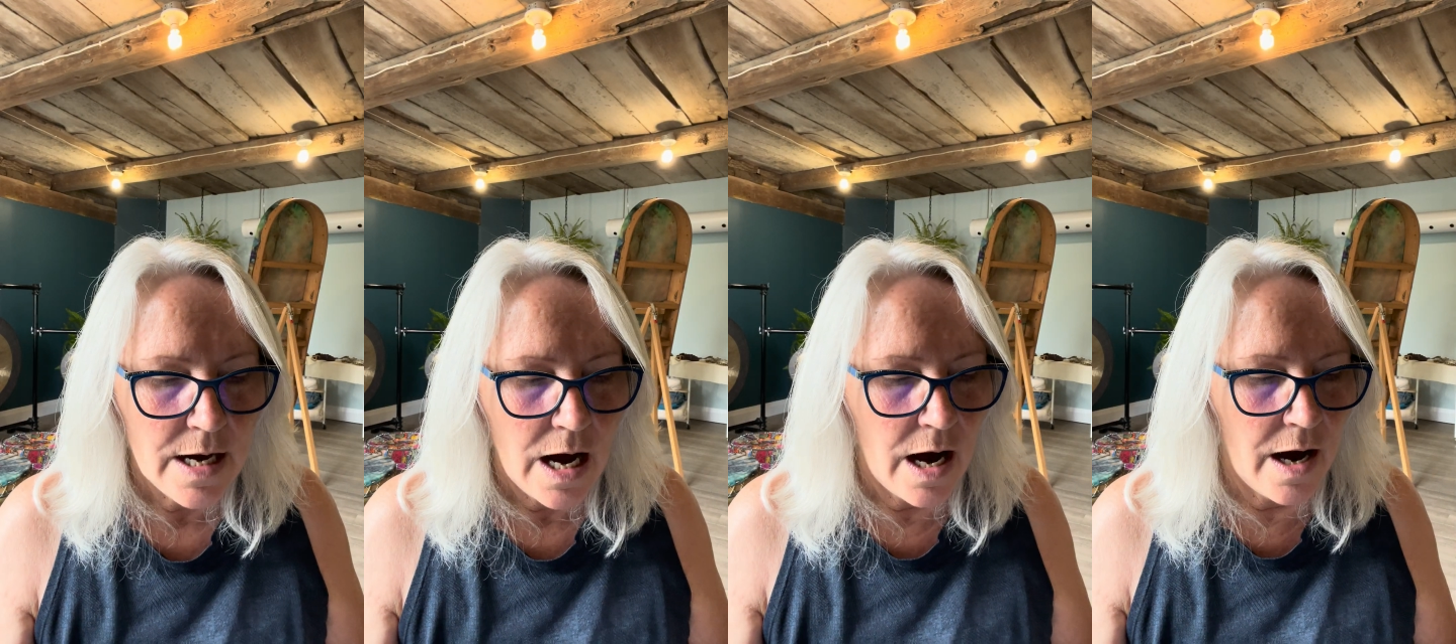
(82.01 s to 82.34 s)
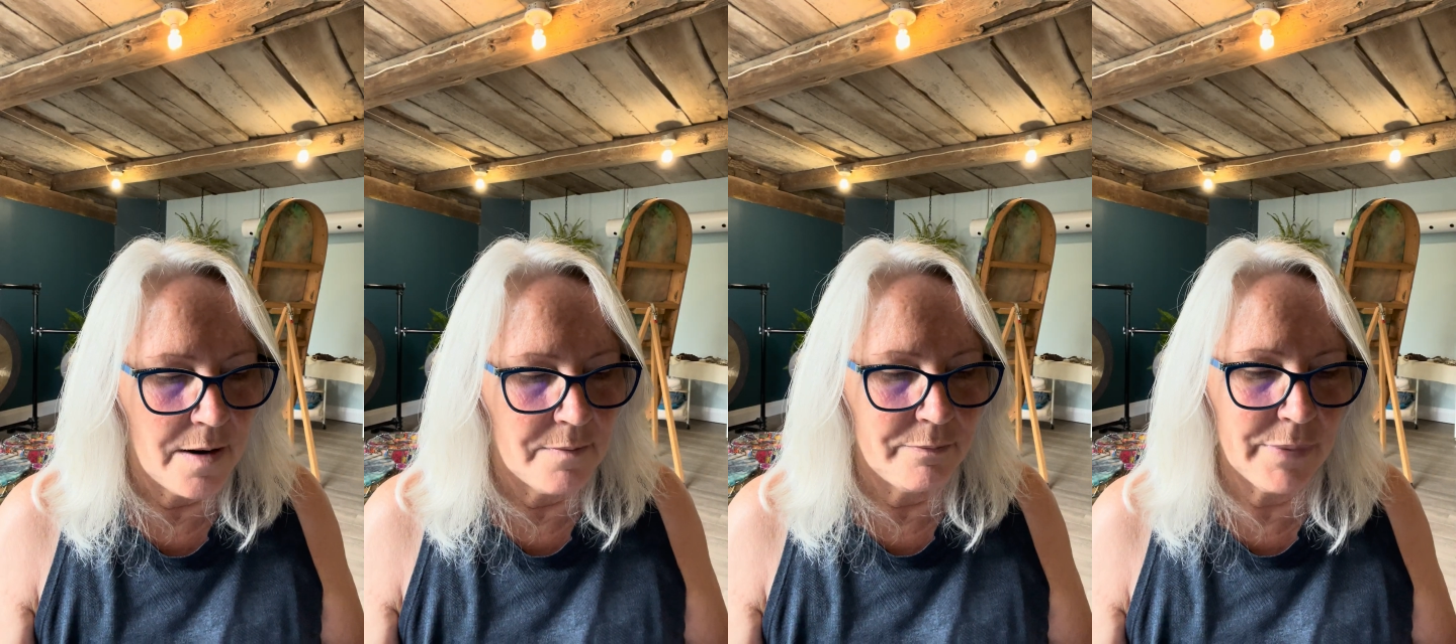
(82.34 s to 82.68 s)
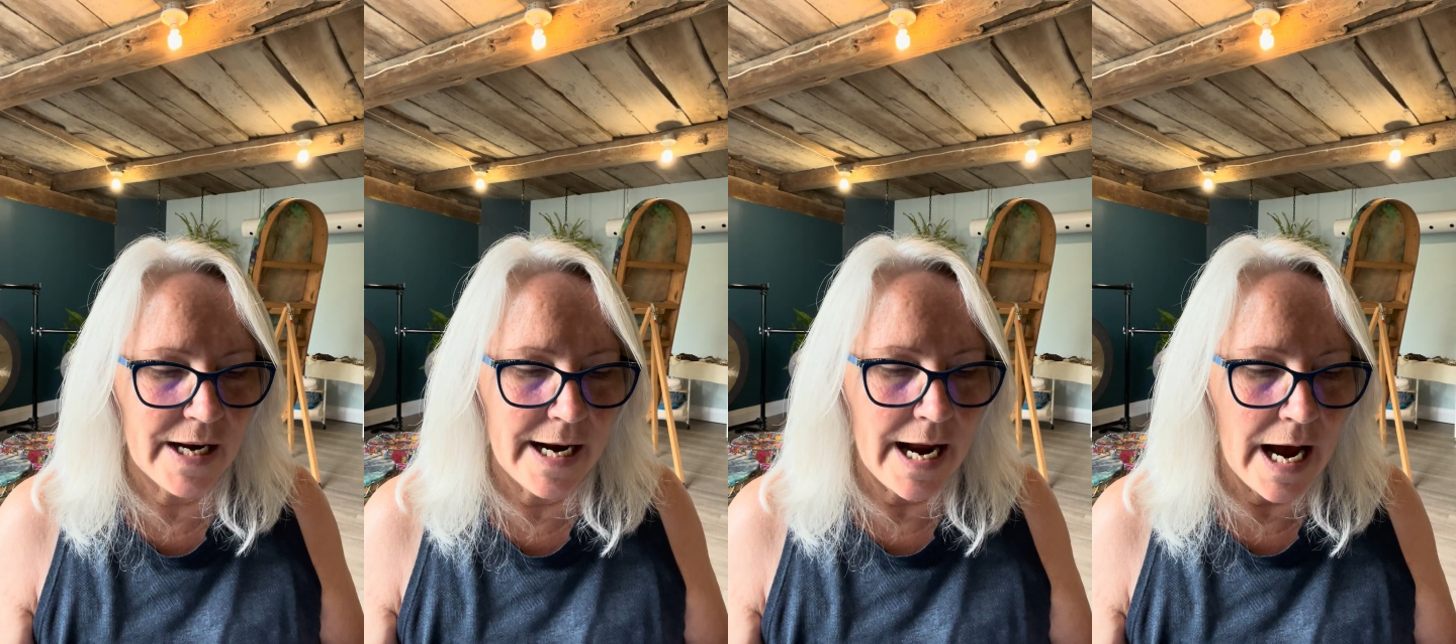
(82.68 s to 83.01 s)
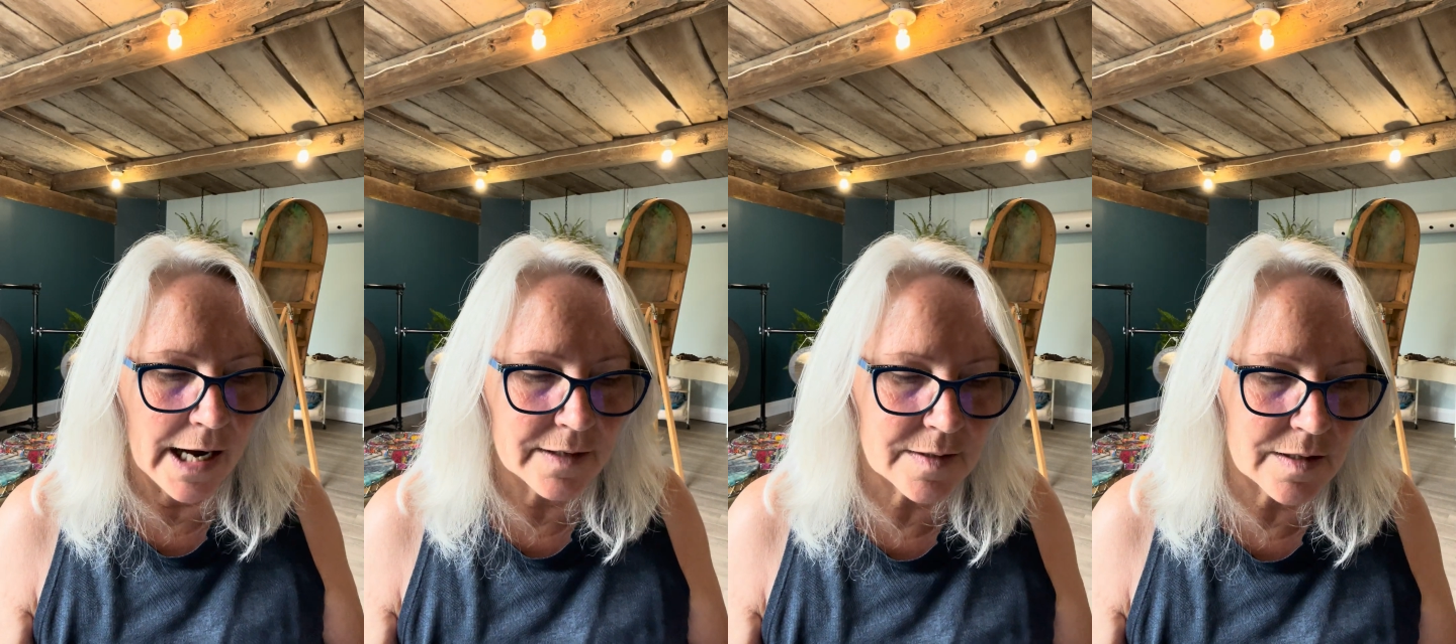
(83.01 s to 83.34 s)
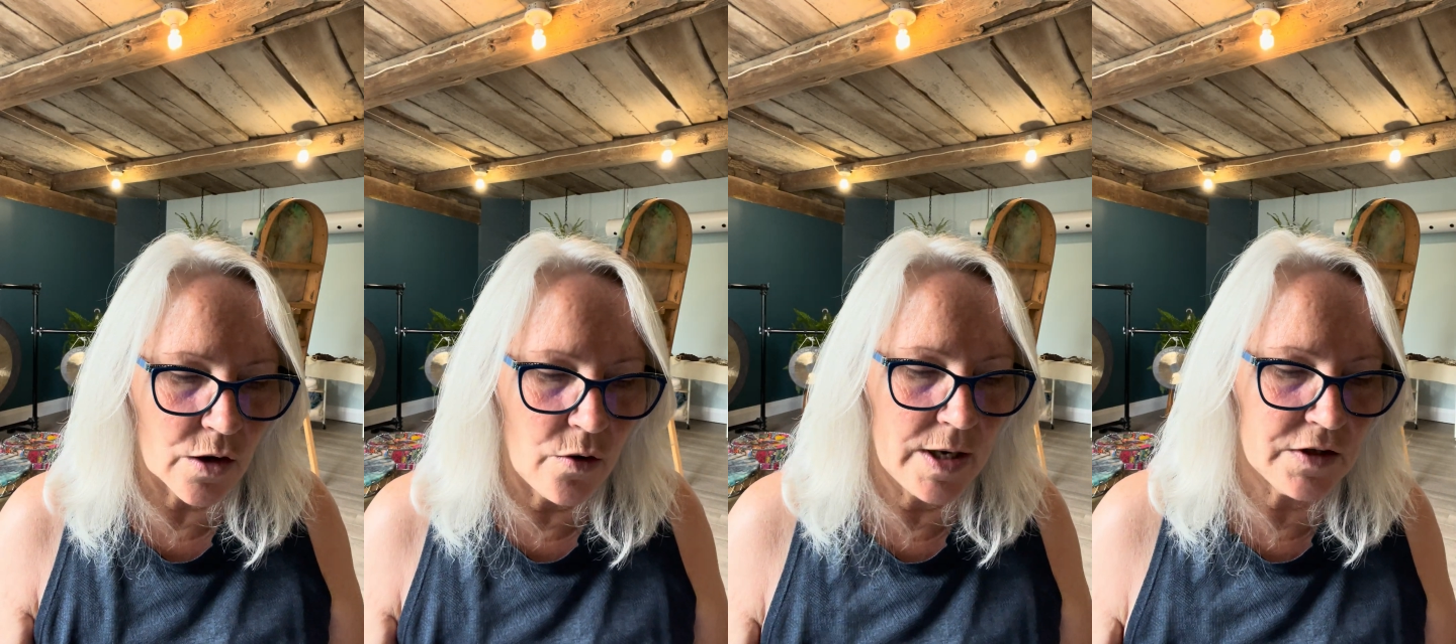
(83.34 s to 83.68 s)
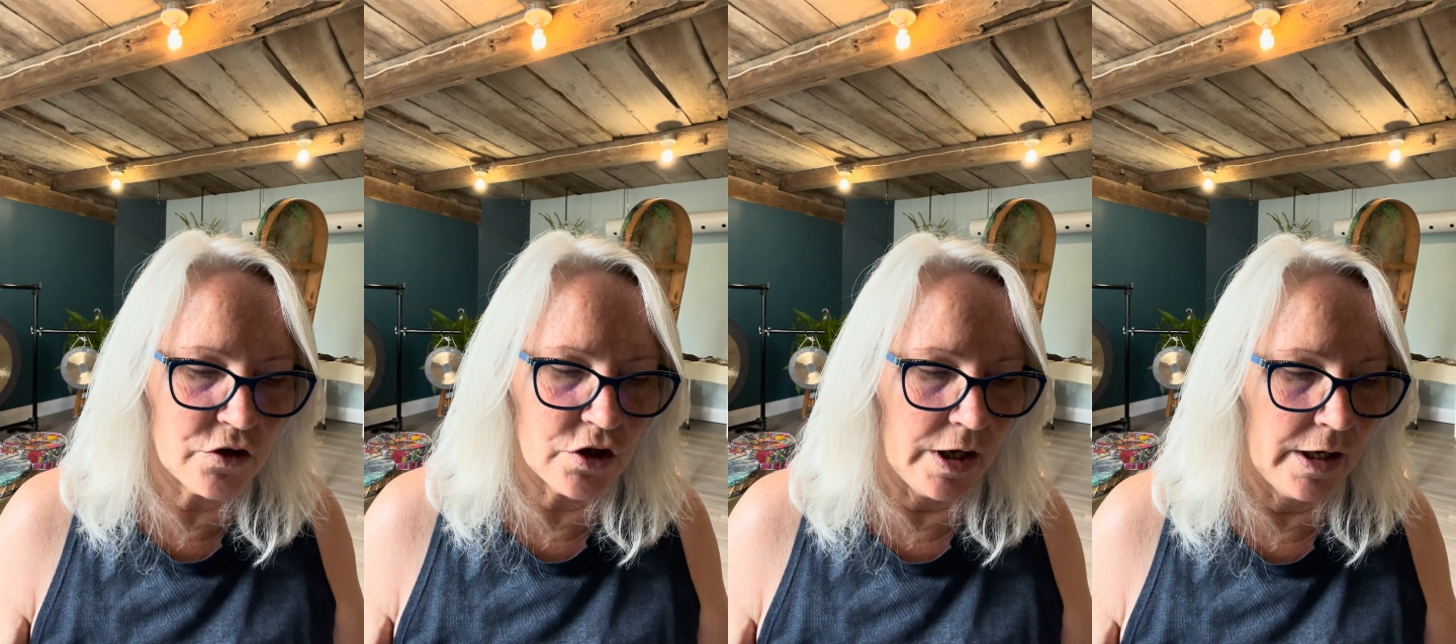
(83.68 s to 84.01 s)
but I asked the
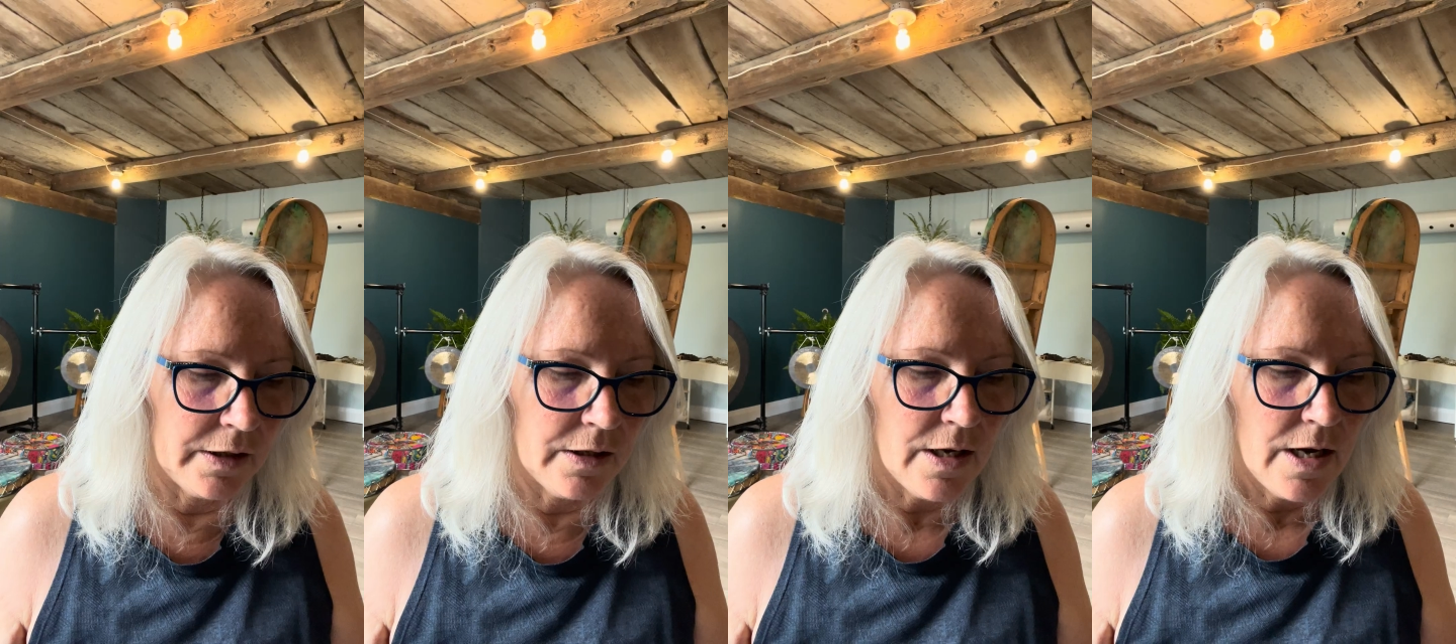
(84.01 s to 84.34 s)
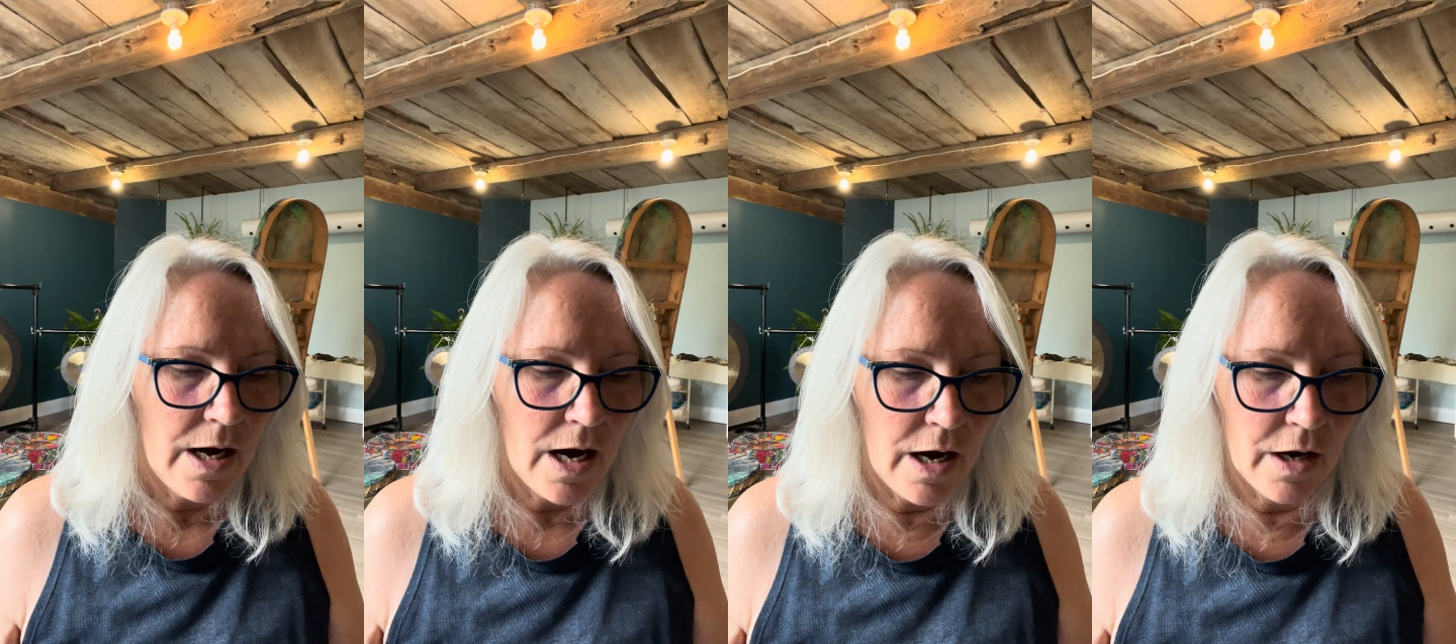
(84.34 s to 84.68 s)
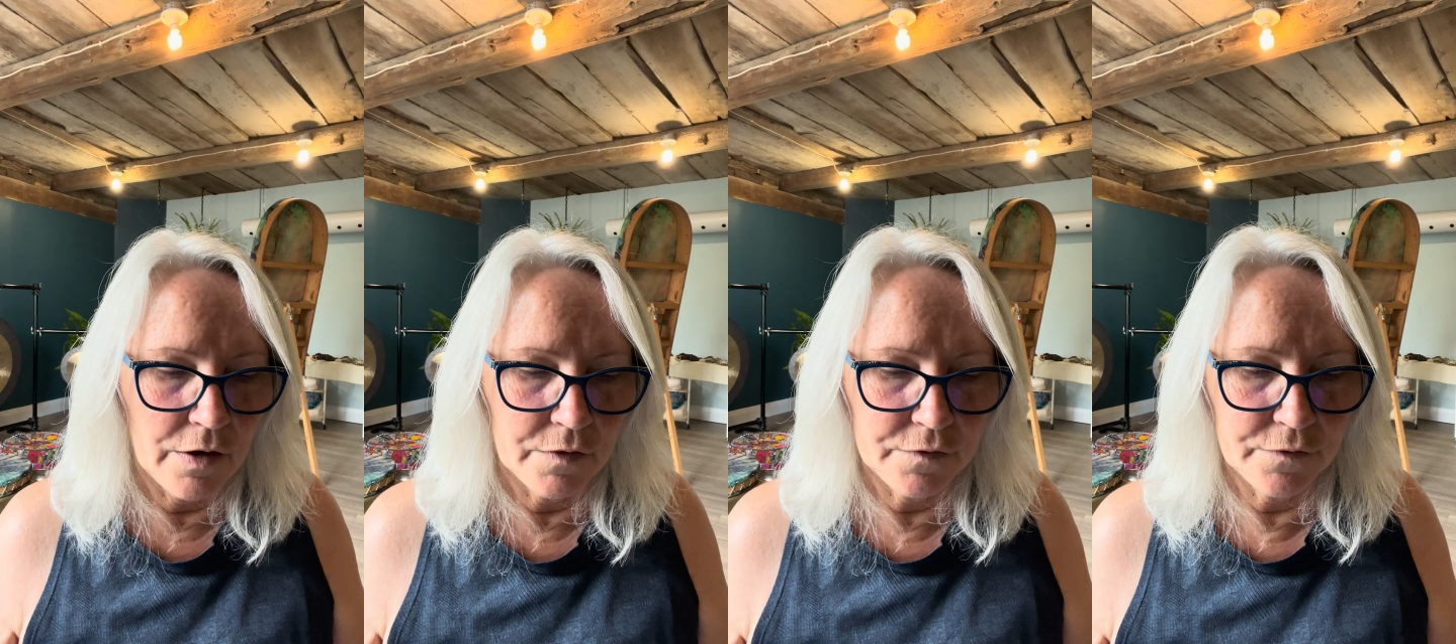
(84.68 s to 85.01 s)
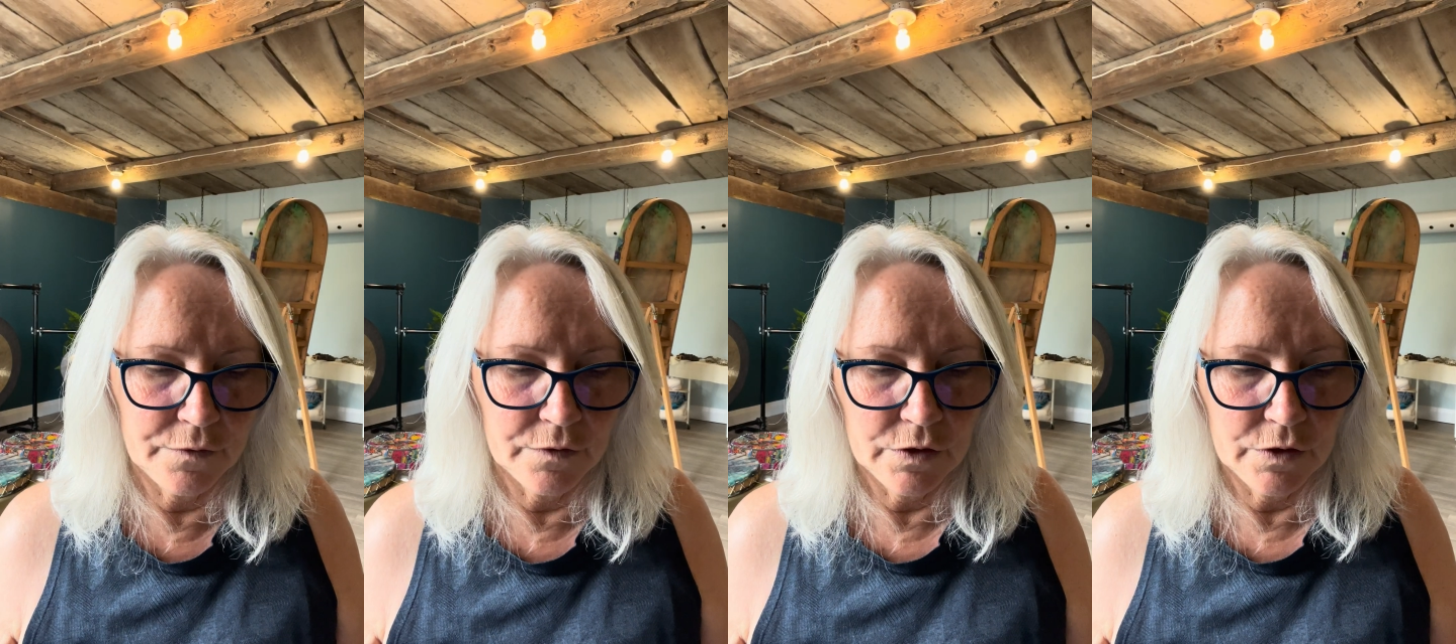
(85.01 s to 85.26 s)
question of,